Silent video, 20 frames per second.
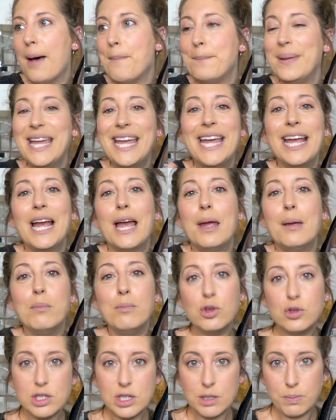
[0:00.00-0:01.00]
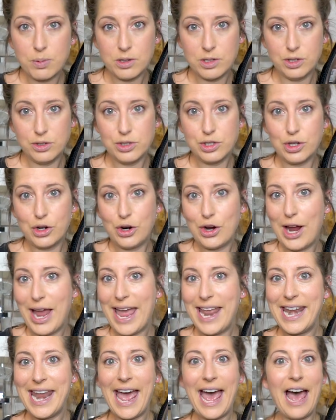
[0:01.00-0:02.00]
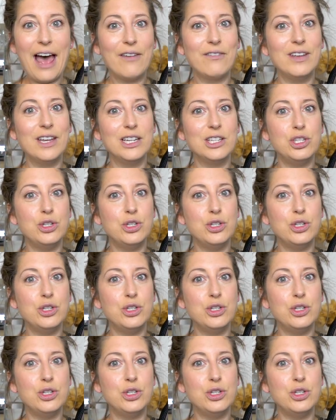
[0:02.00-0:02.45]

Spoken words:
being a music producer and having